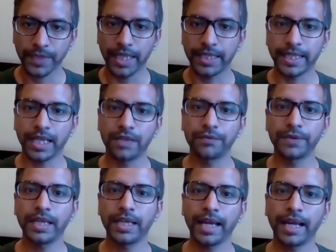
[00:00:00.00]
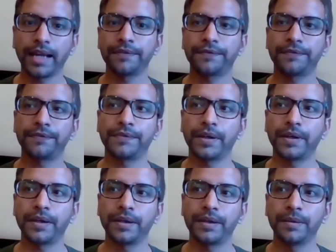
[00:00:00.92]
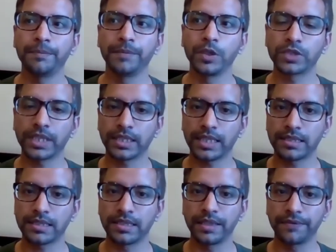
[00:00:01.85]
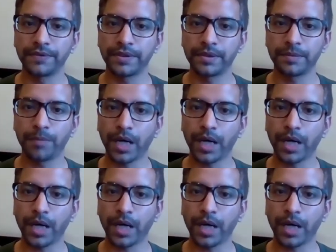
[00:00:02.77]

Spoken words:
and can we have music that's driven